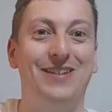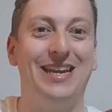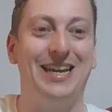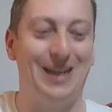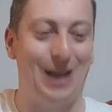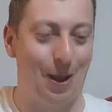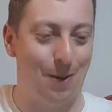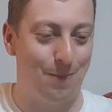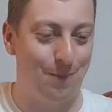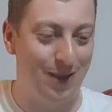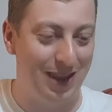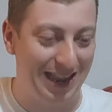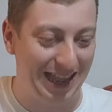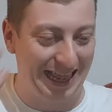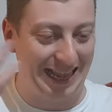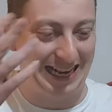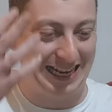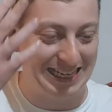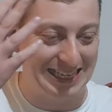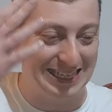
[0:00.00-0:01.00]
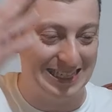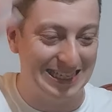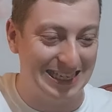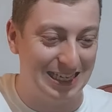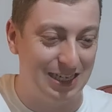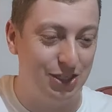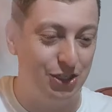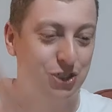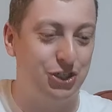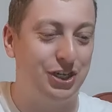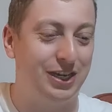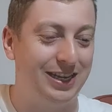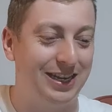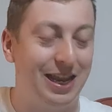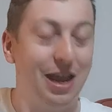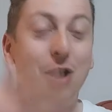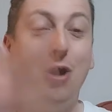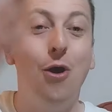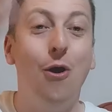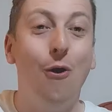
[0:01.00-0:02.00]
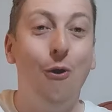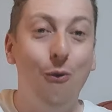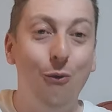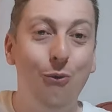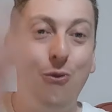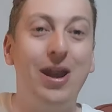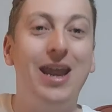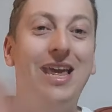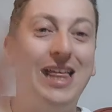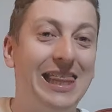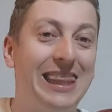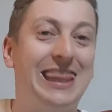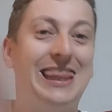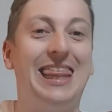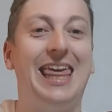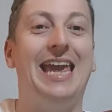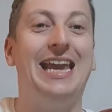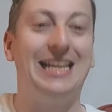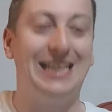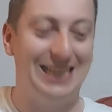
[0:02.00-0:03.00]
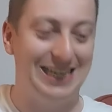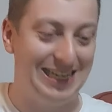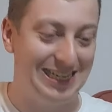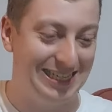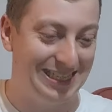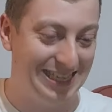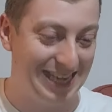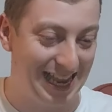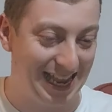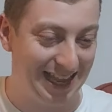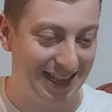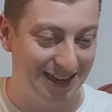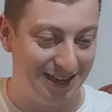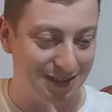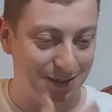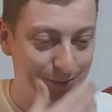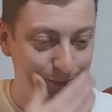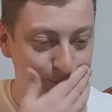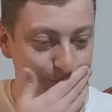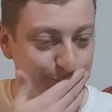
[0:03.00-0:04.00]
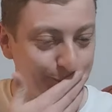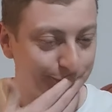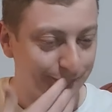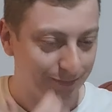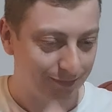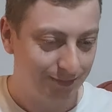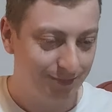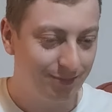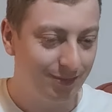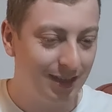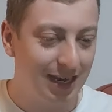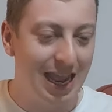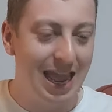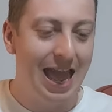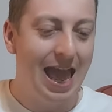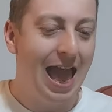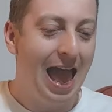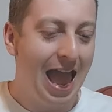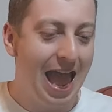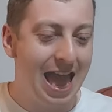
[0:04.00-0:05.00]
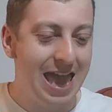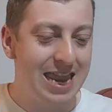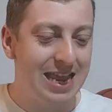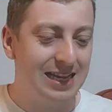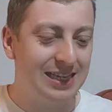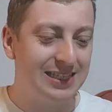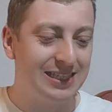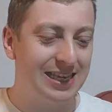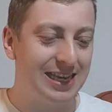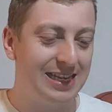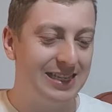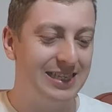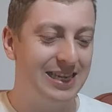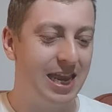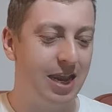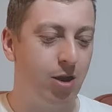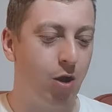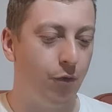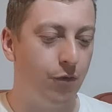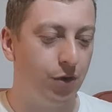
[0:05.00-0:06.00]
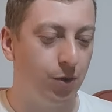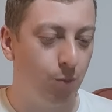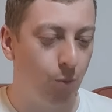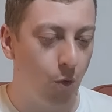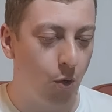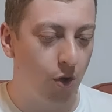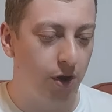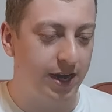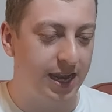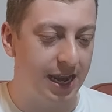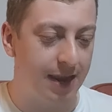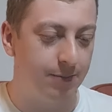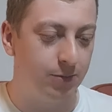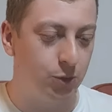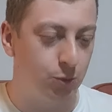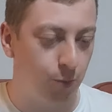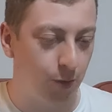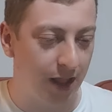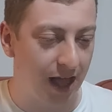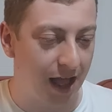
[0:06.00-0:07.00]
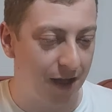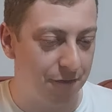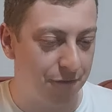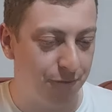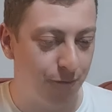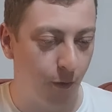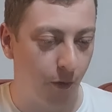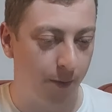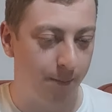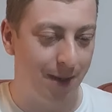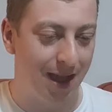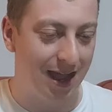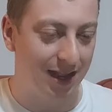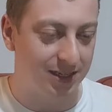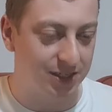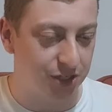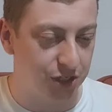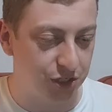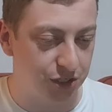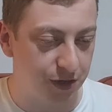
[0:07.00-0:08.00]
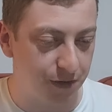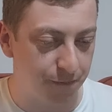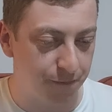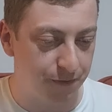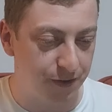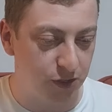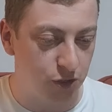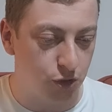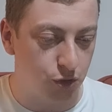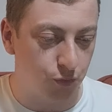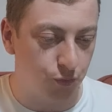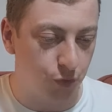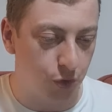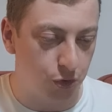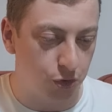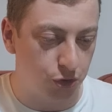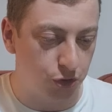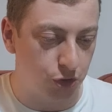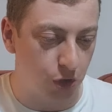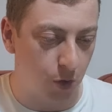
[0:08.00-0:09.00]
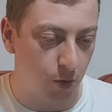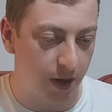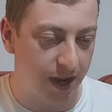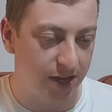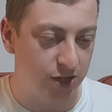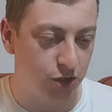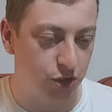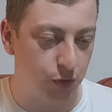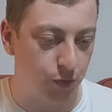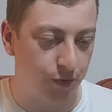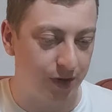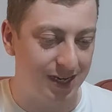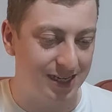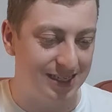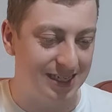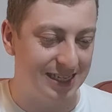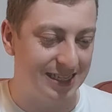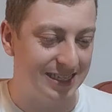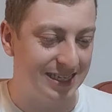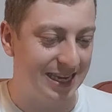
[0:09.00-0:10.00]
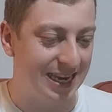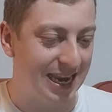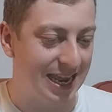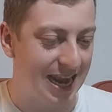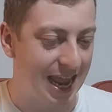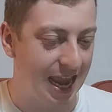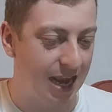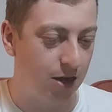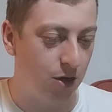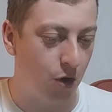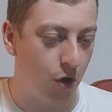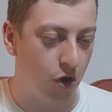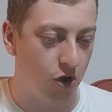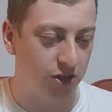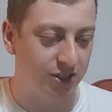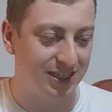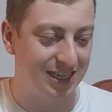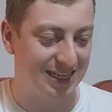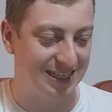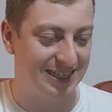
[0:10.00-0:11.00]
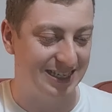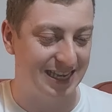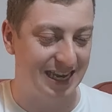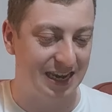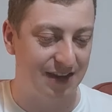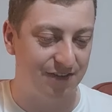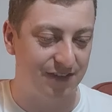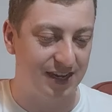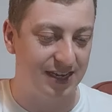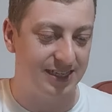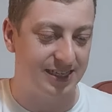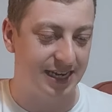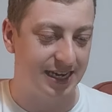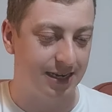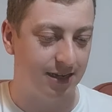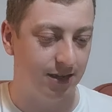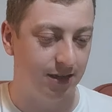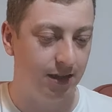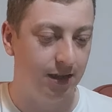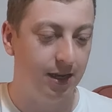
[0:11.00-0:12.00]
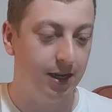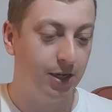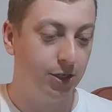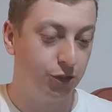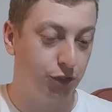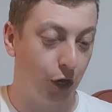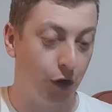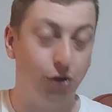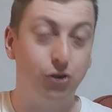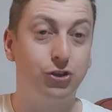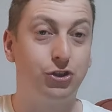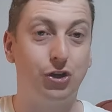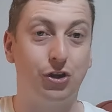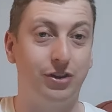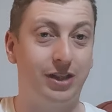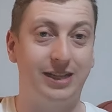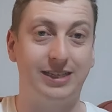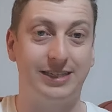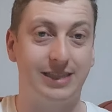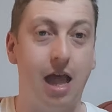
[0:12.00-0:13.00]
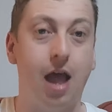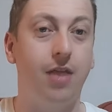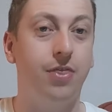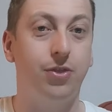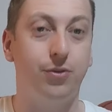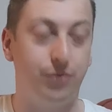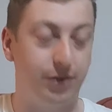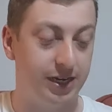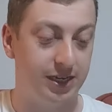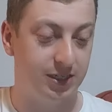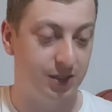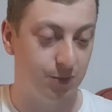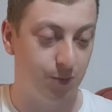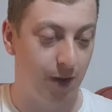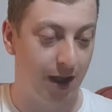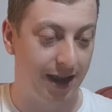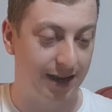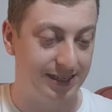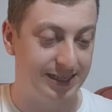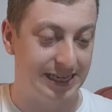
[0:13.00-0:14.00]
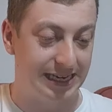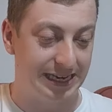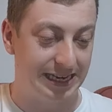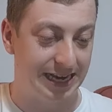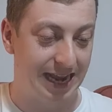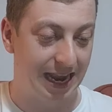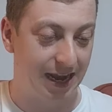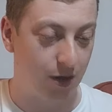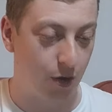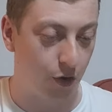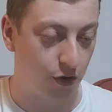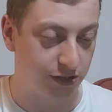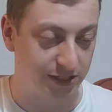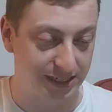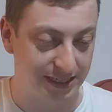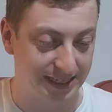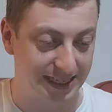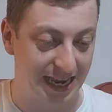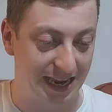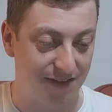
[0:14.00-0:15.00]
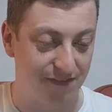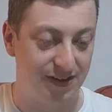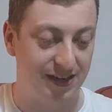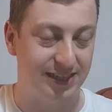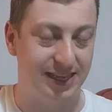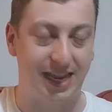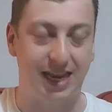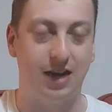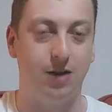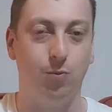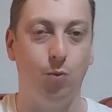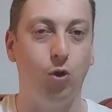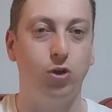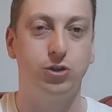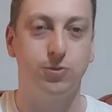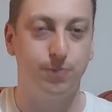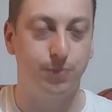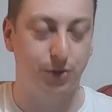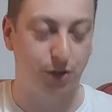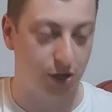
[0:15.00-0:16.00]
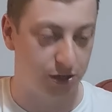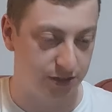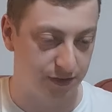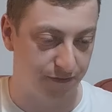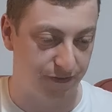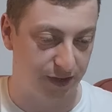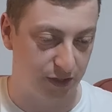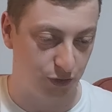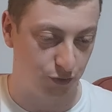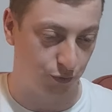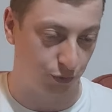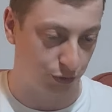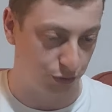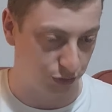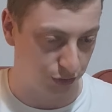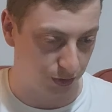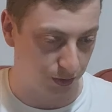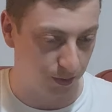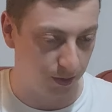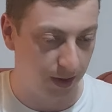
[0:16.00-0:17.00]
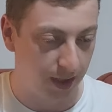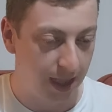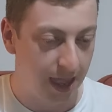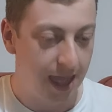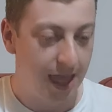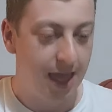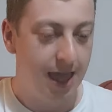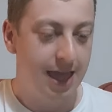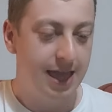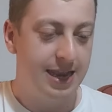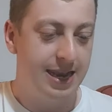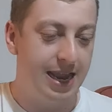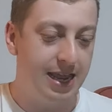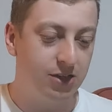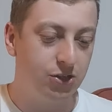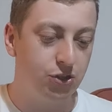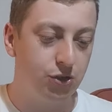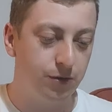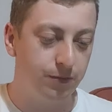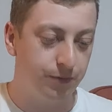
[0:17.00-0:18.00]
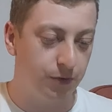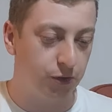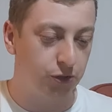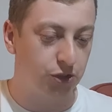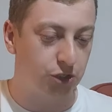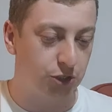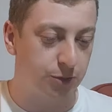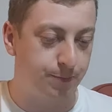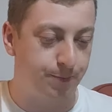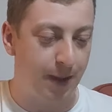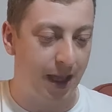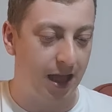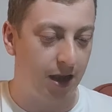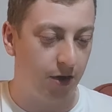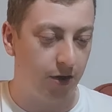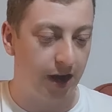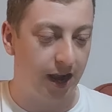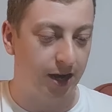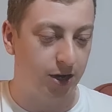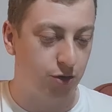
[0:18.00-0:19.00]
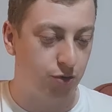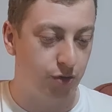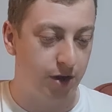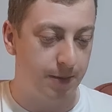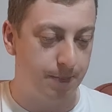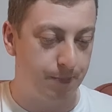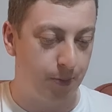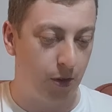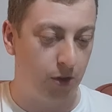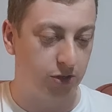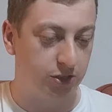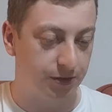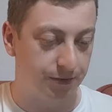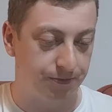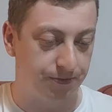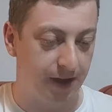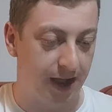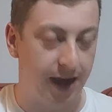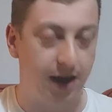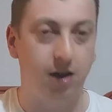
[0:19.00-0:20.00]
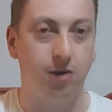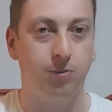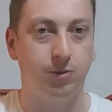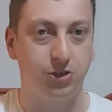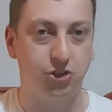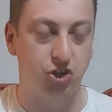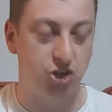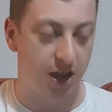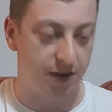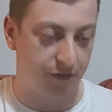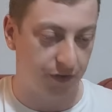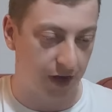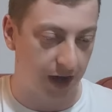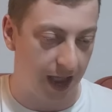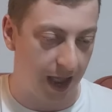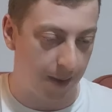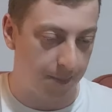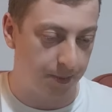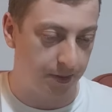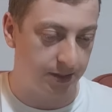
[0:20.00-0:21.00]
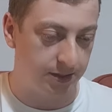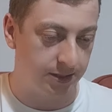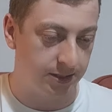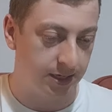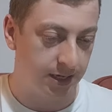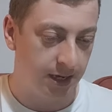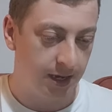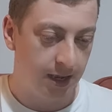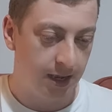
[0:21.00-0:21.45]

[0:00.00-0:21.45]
made up. Like, this is a legit, real thing that he said. NXT TakeOver War Games will have 4 matches. Vince Russo is the reason TNA lost its TV deal. Turns out that's not the reason why TNA lost its TV deal. It wasn't because of Vince Russo. Lesnar versus Balor at Great Balls of Fire, which never happened.